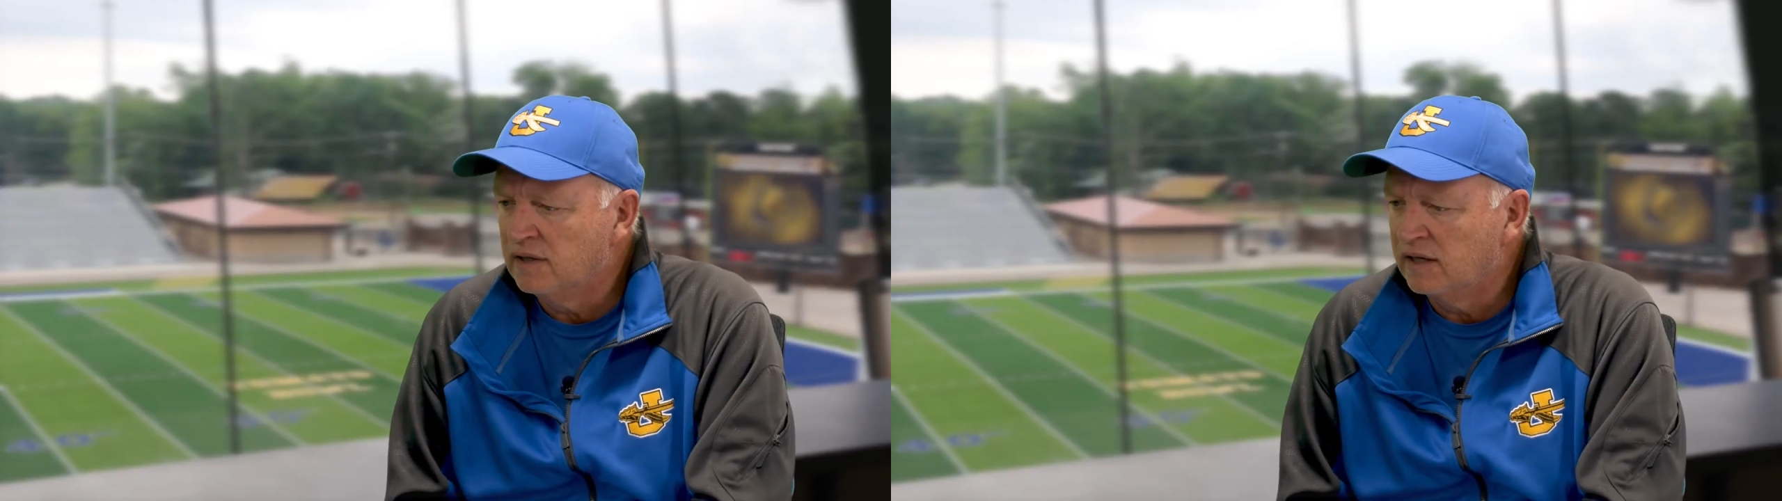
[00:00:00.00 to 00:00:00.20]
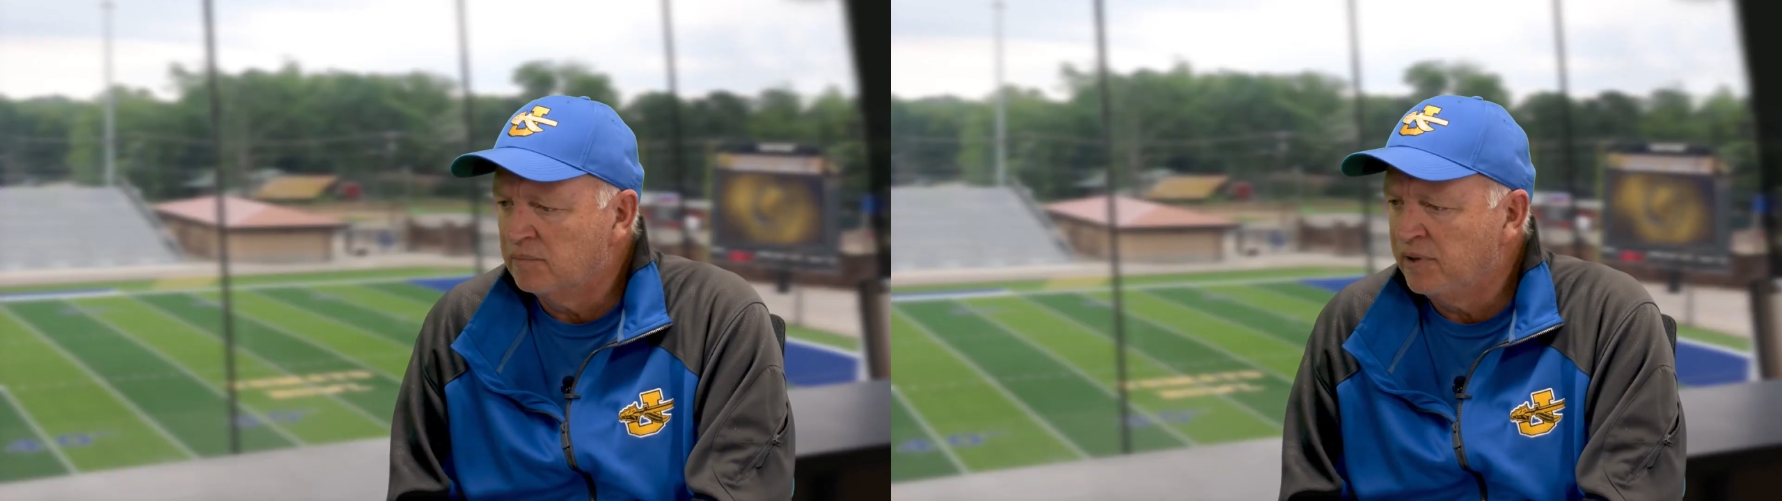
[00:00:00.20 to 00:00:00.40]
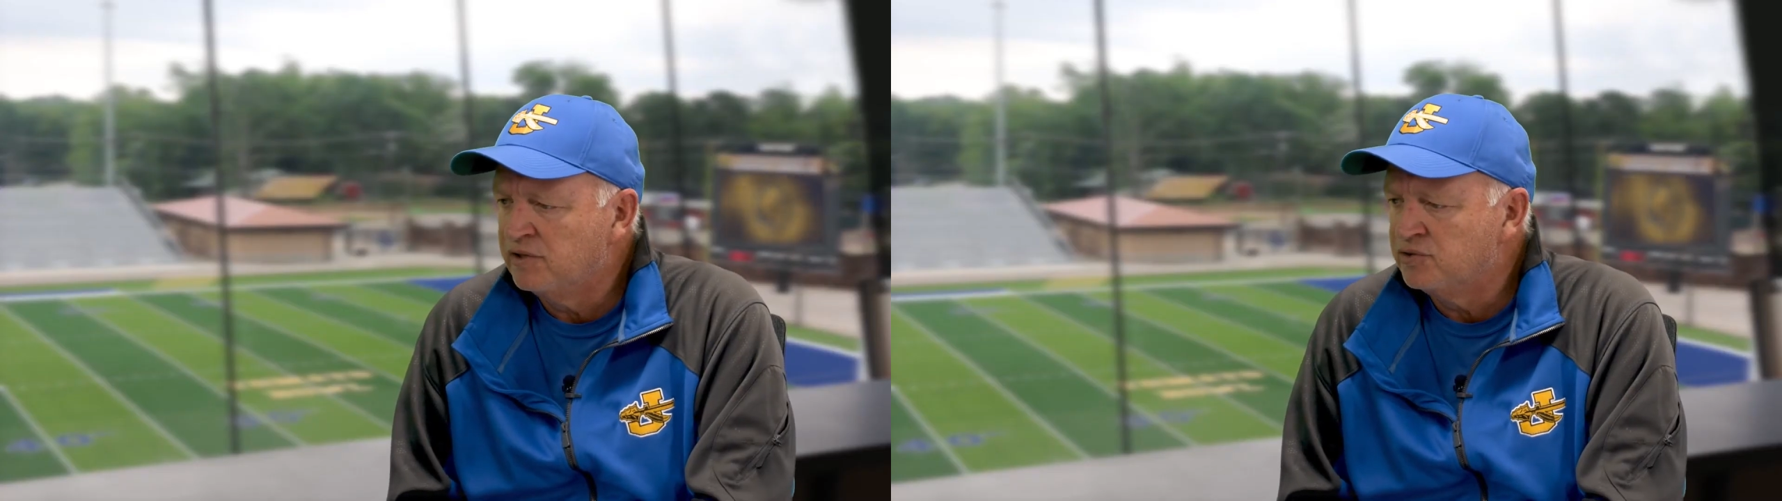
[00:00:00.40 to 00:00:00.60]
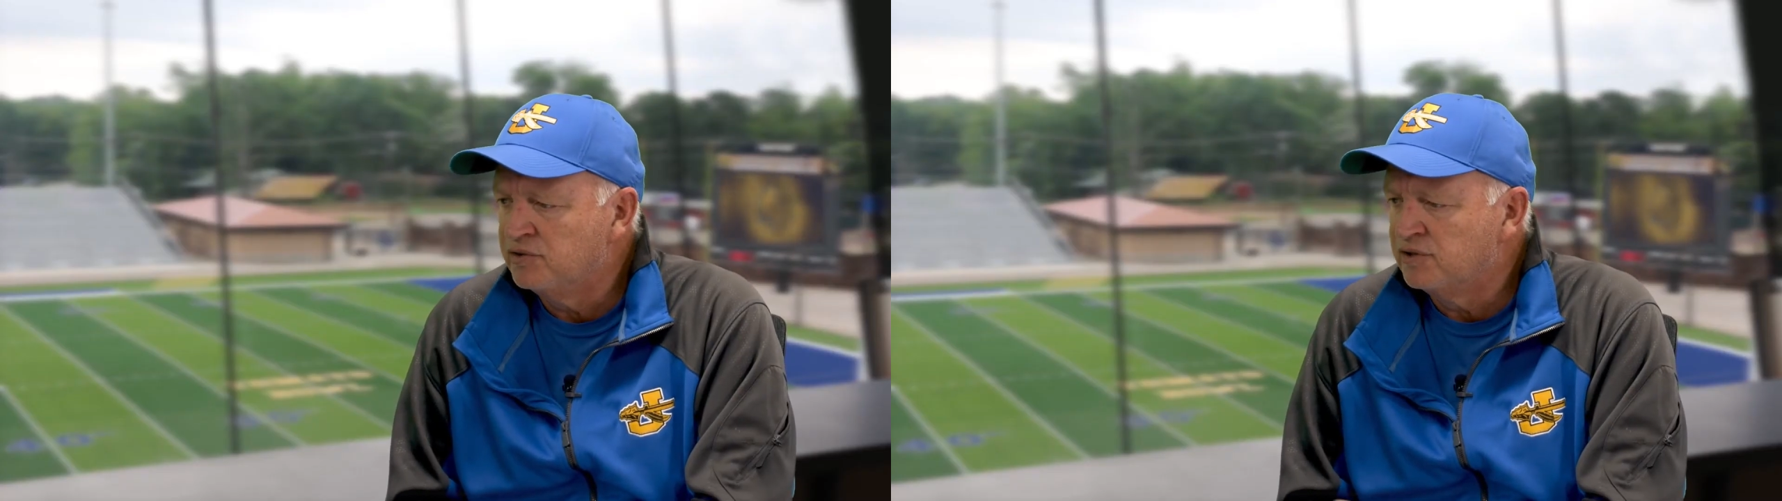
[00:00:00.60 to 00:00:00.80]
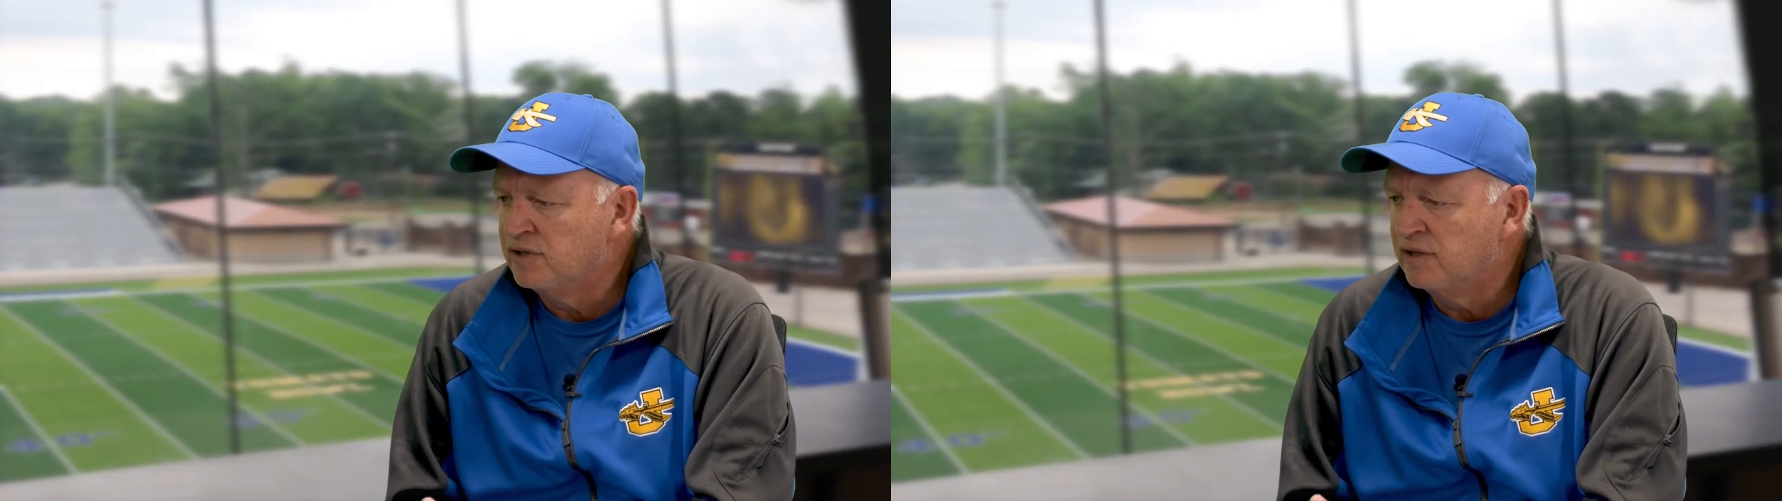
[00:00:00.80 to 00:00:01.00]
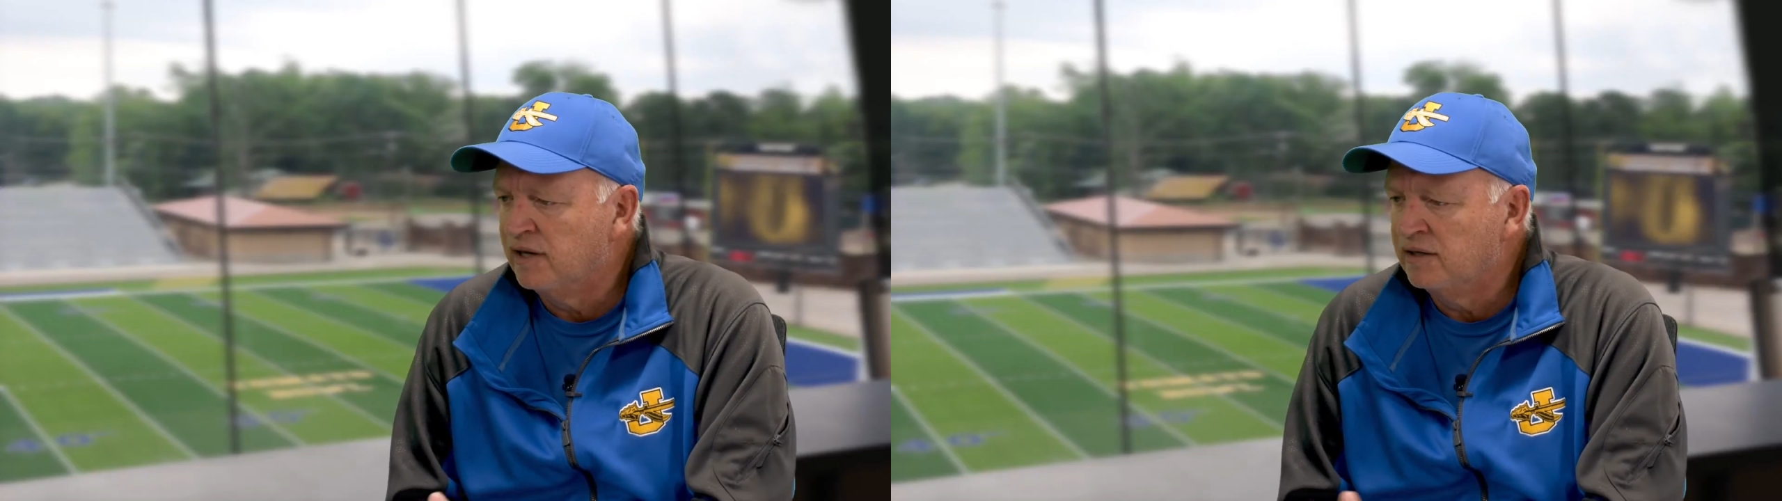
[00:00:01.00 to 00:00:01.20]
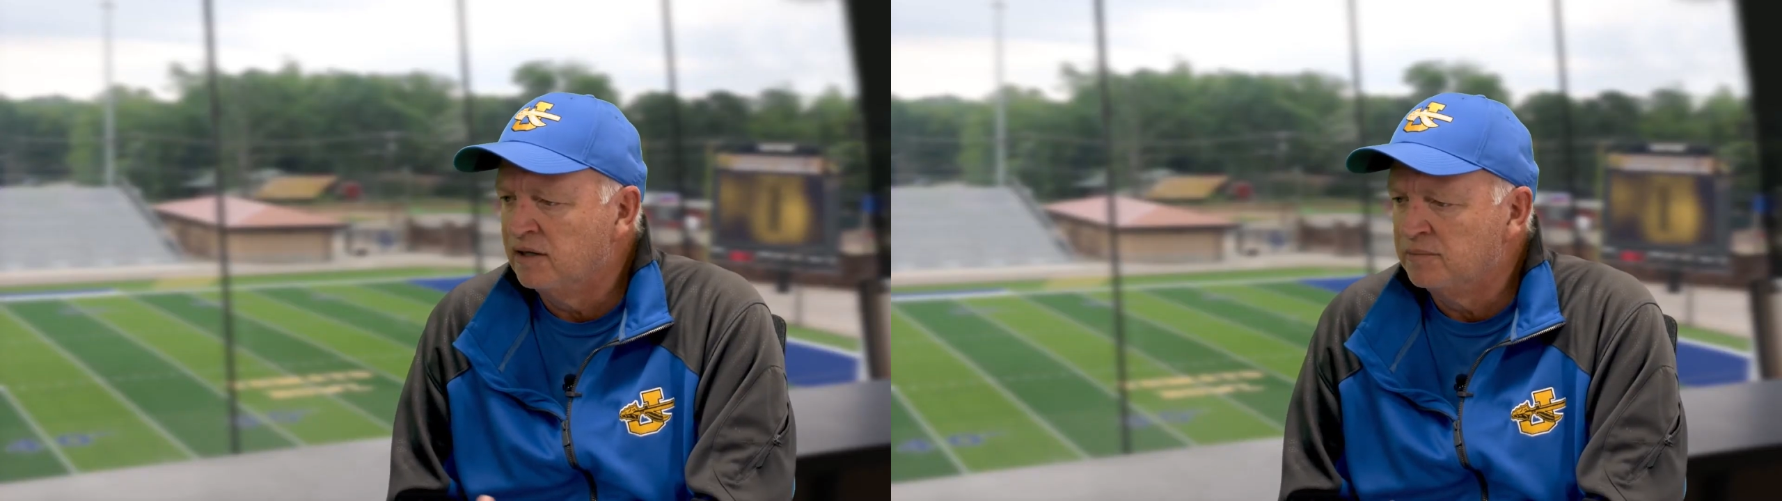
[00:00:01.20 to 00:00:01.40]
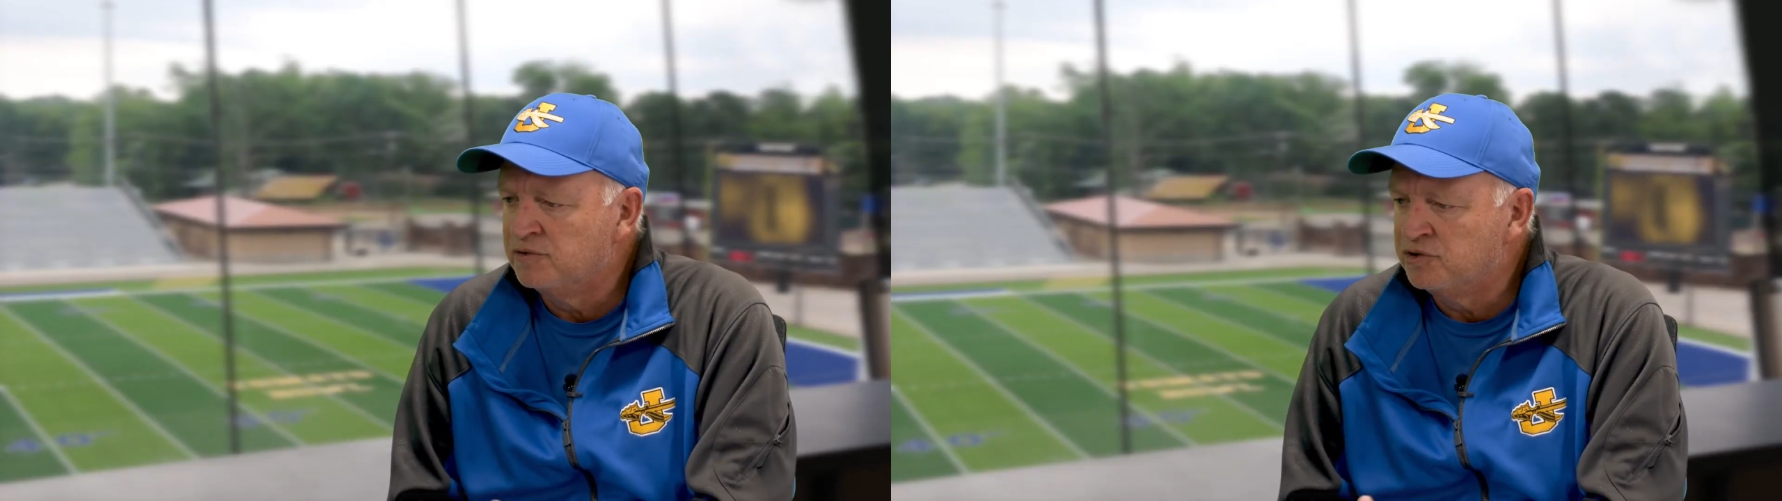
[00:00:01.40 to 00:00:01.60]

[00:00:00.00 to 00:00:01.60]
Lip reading: like Pine Tree's going to line up in